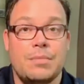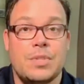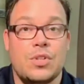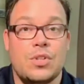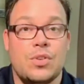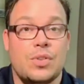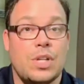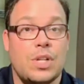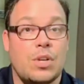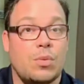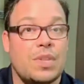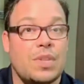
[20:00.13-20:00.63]
you're
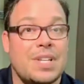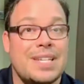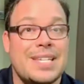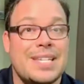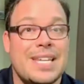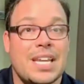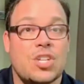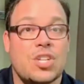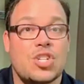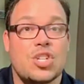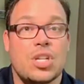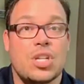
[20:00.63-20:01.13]
dealing with
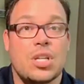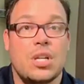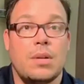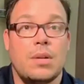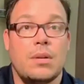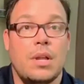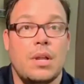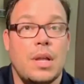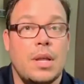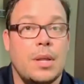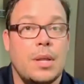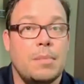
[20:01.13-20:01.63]

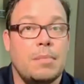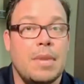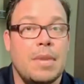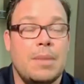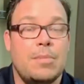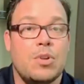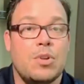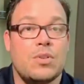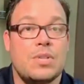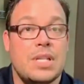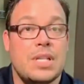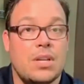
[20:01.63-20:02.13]
addiction, maybe
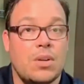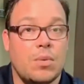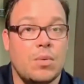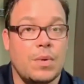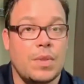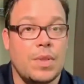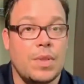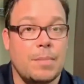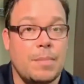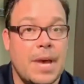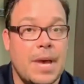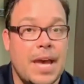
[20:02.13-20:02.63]
you're dealing
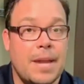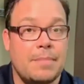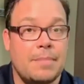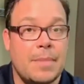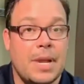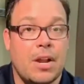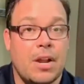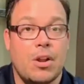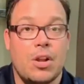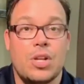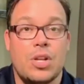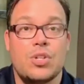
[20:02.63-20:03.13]
with a bad
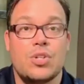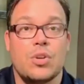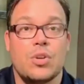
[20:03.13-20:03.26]
marriage,